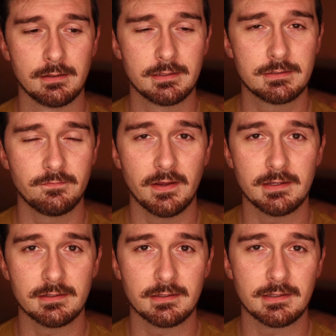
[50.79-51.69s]

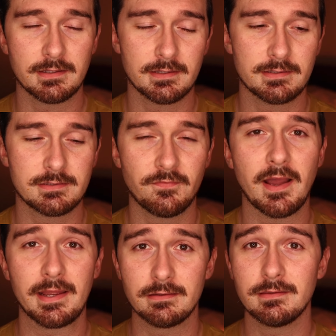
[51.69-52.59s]
it's
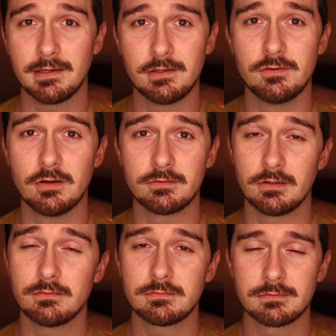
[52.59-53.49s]
fine that you don't know.